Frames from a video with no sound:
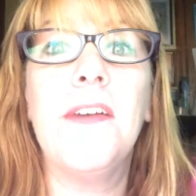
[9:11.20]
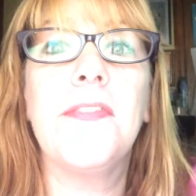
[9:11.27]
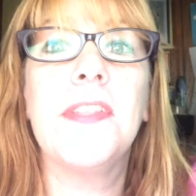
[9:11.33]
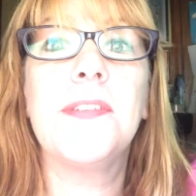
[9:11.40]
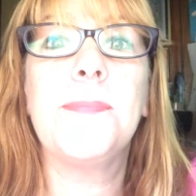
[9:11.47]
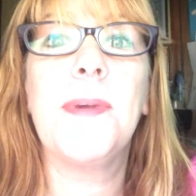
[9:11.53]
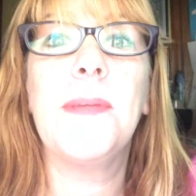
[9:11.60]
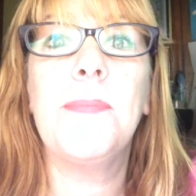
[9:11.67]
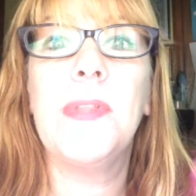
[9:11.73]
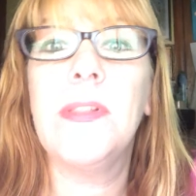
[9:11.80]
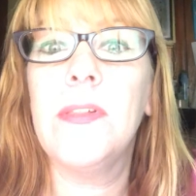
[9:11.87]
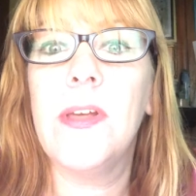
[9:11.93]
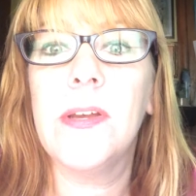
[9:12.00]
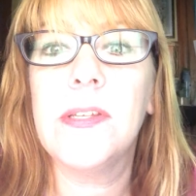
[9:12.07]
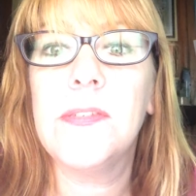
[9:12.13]
This might be the
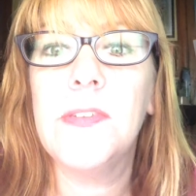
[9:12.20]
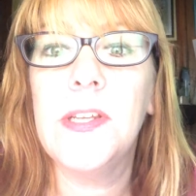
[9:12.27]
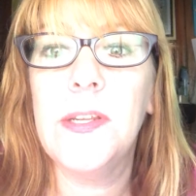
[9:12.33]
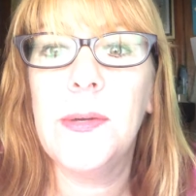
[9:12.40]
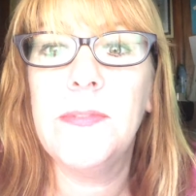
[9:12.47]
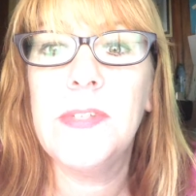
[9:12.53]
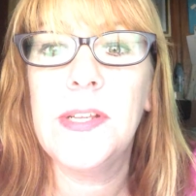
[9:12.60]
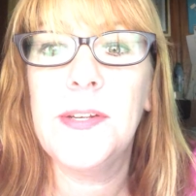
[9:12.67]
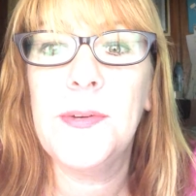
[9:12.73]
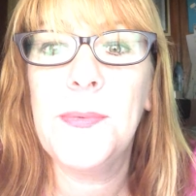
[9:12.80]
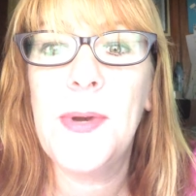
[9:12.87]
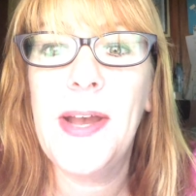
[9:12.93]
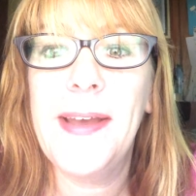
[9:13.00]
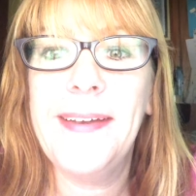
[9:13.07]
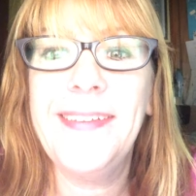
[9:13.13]
longest video I've done in a
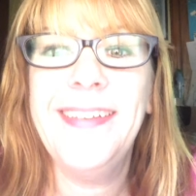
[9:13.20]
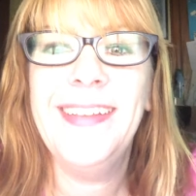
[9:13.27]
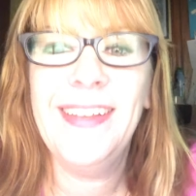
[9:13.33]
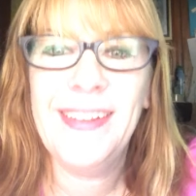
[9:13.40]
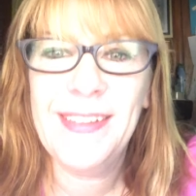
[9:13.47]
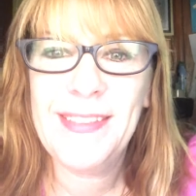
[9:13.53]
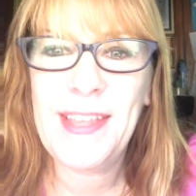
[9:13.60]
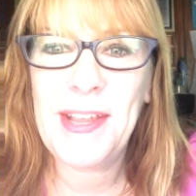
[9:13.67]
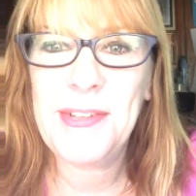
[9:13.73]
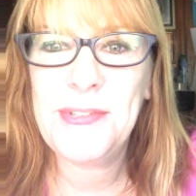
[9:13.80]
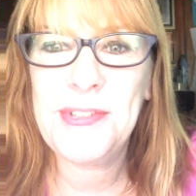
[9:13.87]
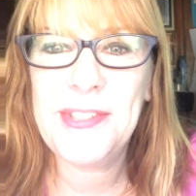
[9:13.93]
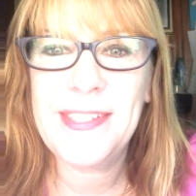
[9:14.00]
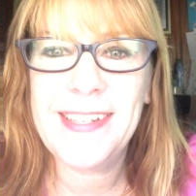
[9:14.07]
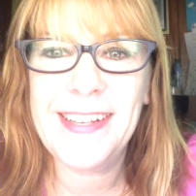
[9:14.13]
while. Thanks for
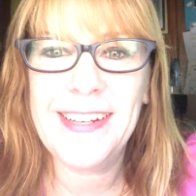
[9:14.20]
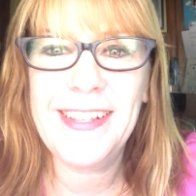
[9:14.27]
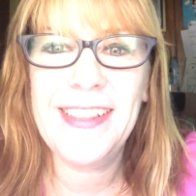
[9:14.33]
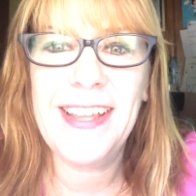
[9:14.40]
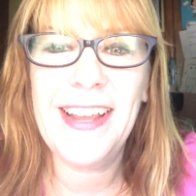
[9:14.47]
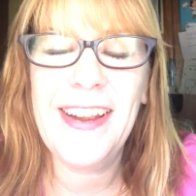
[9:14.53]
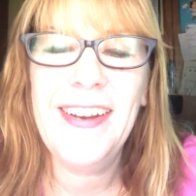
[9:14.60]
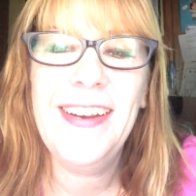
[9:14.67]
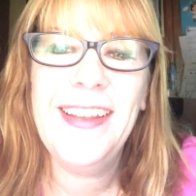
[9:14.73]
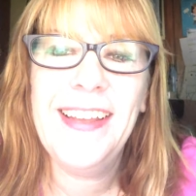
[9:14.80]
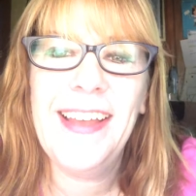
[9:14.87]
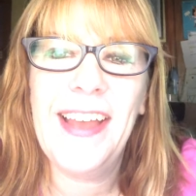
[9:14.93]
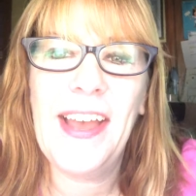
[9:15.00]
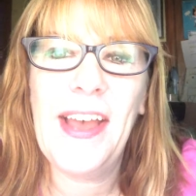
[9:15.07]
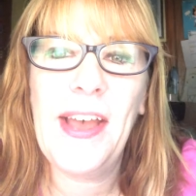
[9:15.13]
sticking in there.
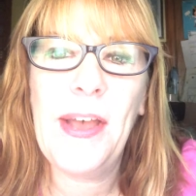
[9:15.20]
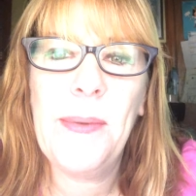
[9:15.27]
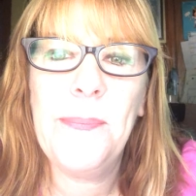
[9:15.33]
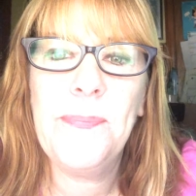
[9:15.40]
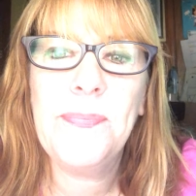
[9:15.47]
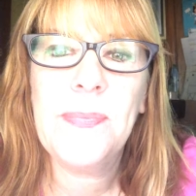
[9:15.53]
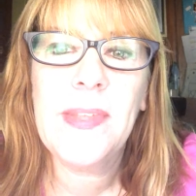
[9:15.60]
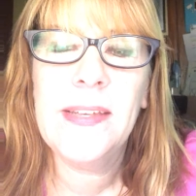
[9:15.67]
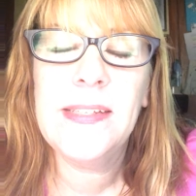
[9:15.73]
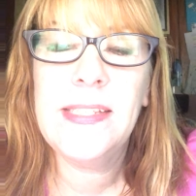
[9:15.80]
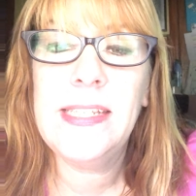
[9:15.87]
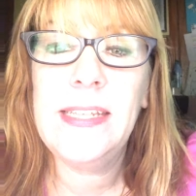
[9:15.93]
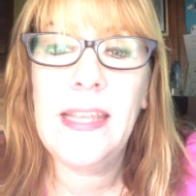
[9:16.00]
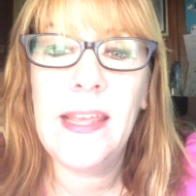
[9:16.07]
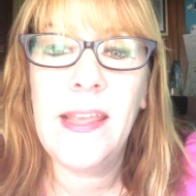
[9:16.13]

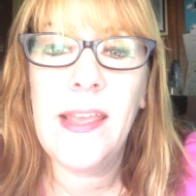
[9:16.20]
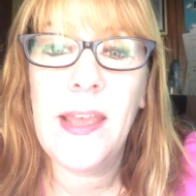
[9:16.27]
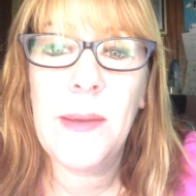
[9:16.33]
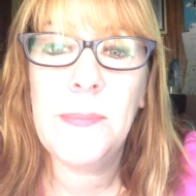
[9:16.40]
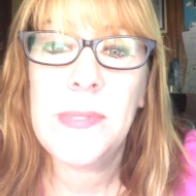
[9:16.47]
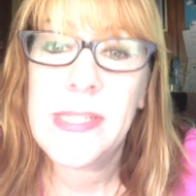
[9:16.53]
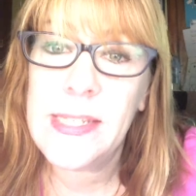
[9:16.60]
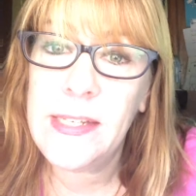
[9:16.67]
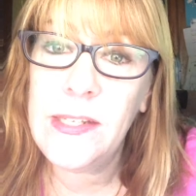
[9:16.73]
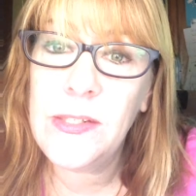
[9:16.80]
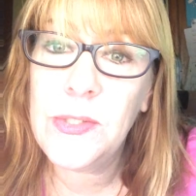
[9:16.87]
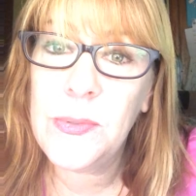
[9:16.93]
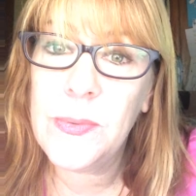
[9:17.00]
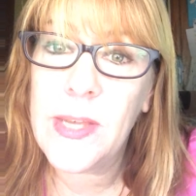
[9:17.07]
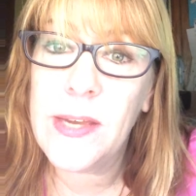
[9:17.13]

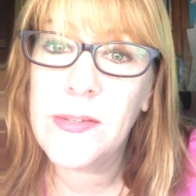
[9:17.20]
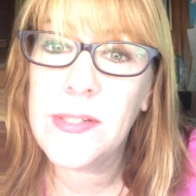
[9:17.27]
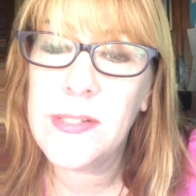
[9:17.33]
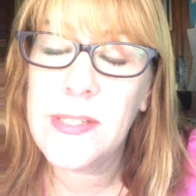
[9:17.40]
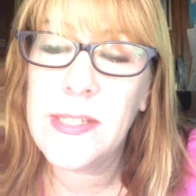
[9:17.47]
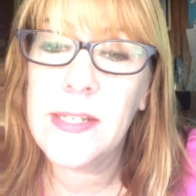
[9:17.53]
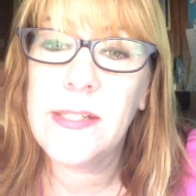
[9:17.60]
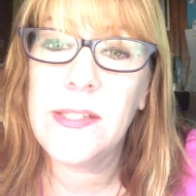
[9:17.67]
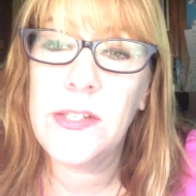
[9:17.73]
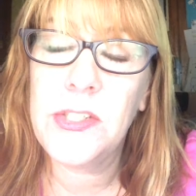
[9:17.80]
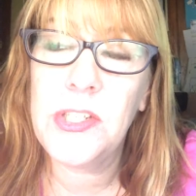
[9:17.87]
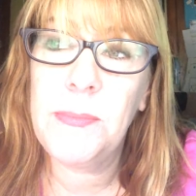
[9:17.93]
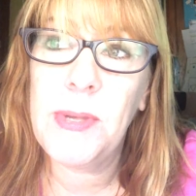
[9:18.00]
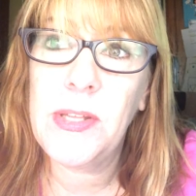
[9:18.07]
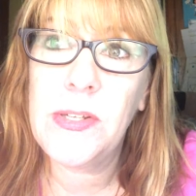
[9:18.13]

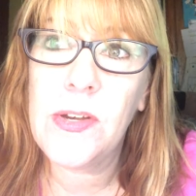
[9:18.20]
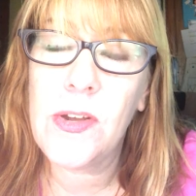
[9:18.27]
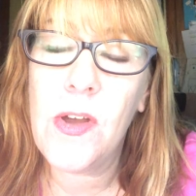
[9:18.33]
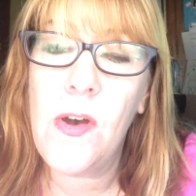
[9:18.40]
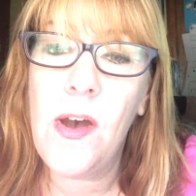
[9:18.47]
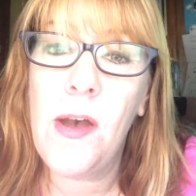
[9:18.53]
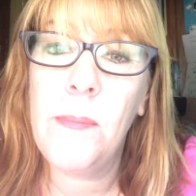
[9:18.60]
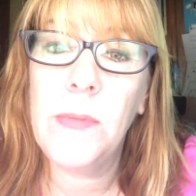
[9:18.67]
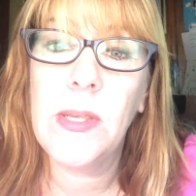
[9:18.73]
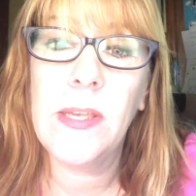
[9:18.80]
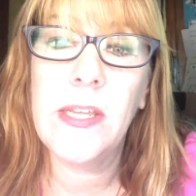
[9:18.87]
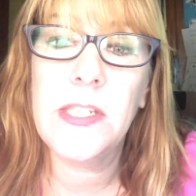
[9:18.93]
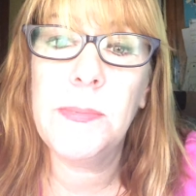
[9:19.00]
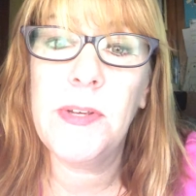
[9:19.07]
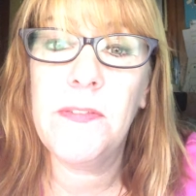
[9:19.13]
TAMC2006@gmail.com. You can
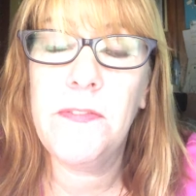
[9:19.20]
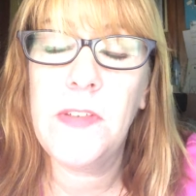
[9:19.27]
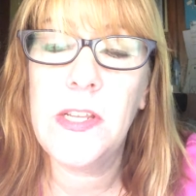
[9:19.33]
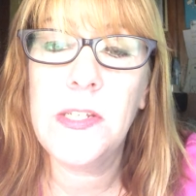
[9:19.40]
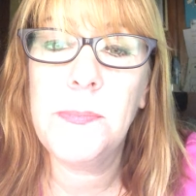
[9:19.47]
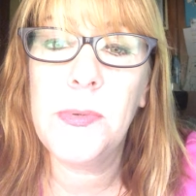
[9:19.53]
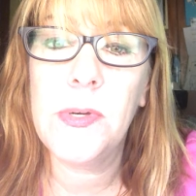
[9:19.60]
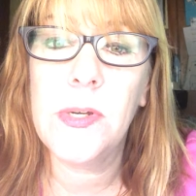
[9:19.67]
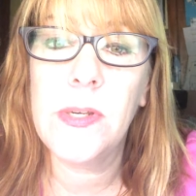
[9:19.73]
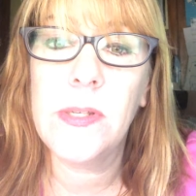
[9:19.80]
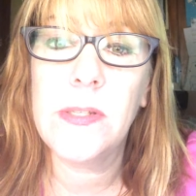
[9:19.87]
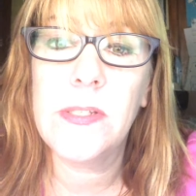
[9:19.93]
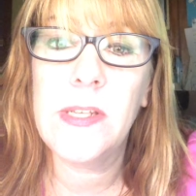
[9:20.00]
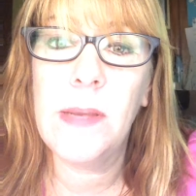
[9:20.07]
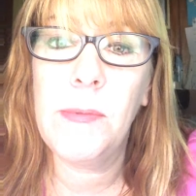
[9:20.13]
catch me on Facebook,
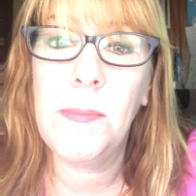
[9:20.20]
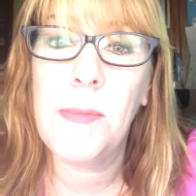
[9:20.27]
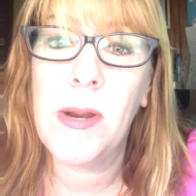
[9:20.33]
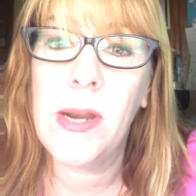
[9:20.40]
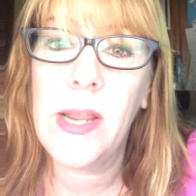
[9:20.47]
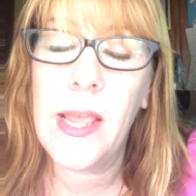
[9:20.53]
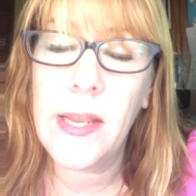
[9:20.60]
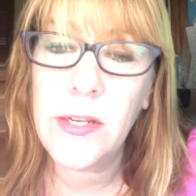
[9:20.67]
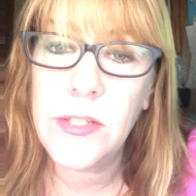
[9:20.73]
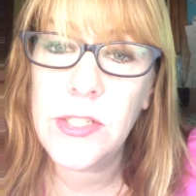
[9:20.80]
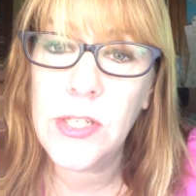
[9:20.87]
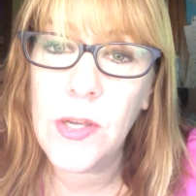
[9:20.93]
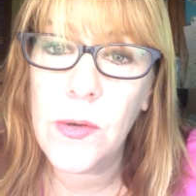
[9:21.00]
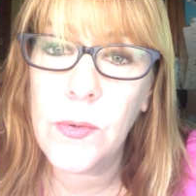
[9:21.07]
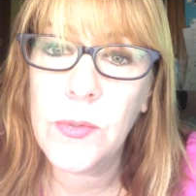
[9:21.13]
Tammy Murray Energy
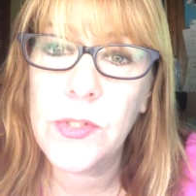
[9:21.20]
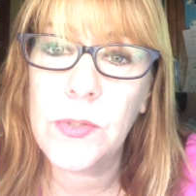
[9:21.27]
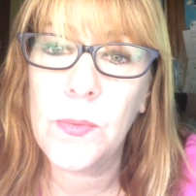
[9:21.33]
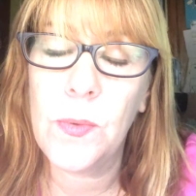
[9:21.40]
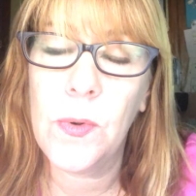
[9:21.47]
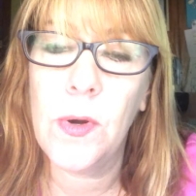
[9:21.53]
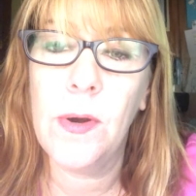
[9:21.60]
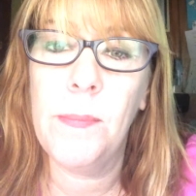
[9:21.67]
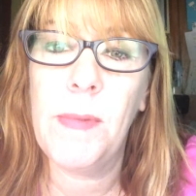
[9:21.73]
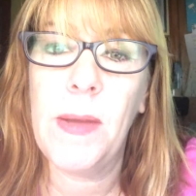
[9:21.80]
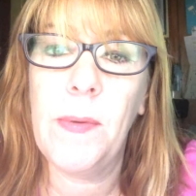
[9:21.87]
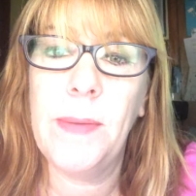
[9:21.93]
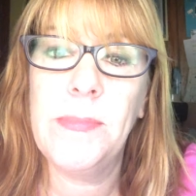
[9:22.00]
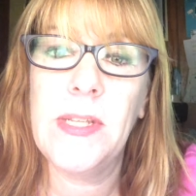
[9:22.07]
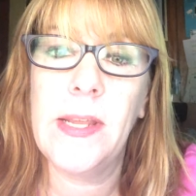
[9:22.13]
Coach, or my
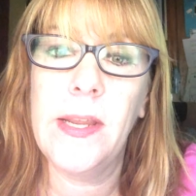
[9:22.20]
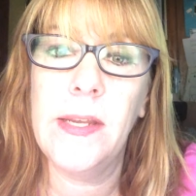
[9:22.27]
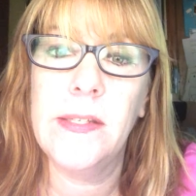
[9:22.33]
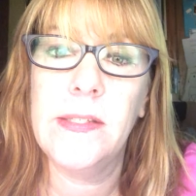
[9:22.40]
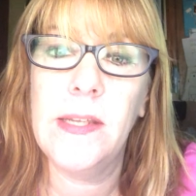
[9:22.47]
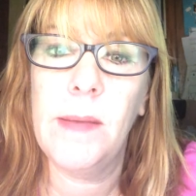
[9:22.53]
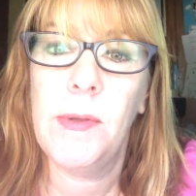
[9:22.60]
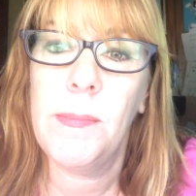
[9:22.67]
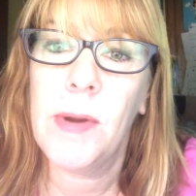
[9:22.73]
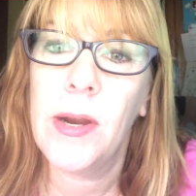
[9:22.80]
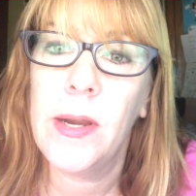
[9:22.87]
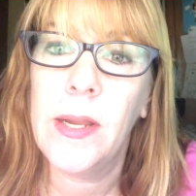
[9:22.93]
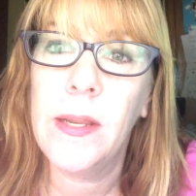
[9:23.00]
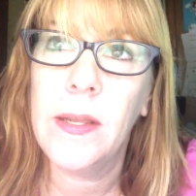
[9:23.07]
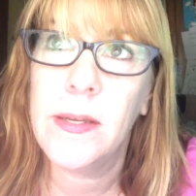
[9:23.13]
website,
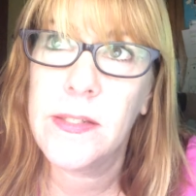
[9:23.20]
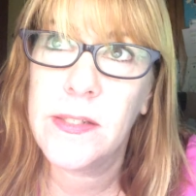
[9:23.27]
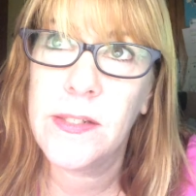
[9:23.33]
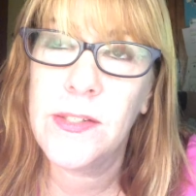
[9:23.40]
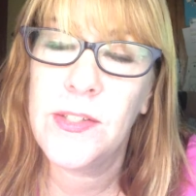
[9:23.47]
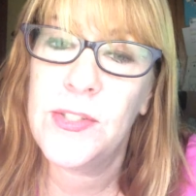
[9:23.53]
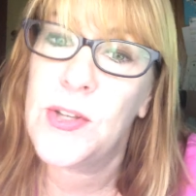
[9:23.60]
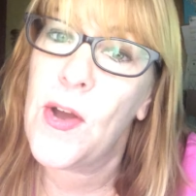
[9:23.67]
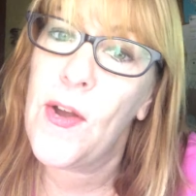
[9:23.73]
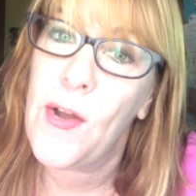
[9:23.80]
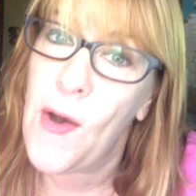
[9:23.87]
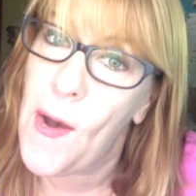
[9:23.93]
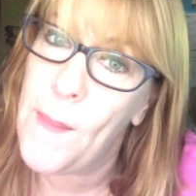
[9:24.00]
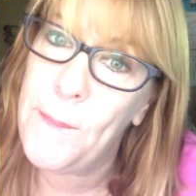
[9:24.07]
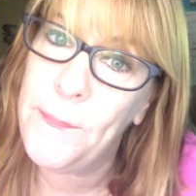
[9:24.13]

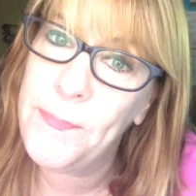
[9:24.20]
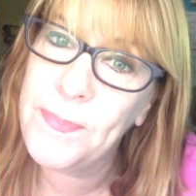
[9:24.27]
TammyMurrayCousins.com.